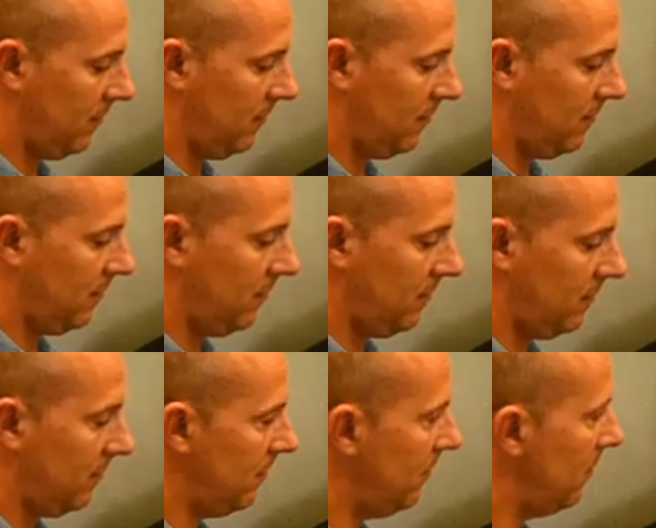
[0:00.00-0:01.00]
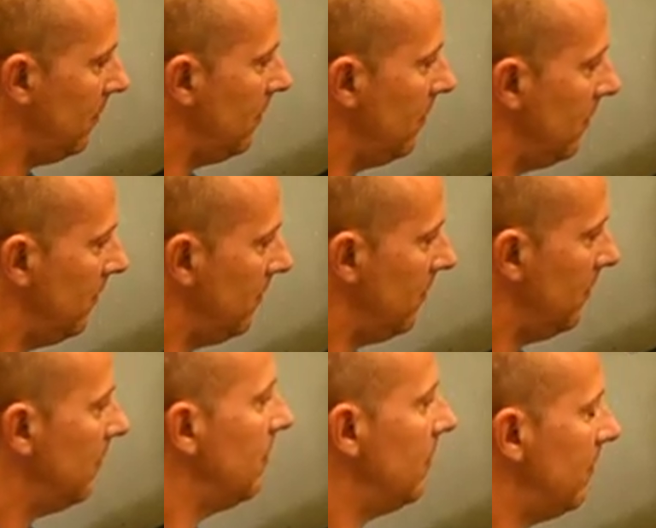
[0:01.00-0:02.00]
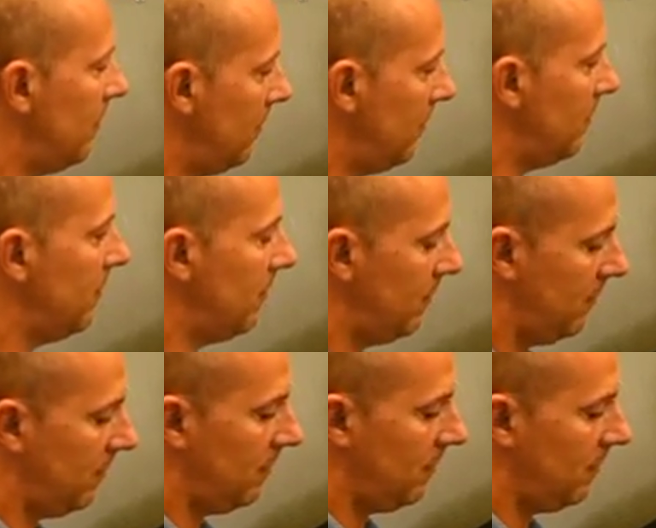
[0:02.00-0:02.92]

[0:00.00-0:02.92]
(silent)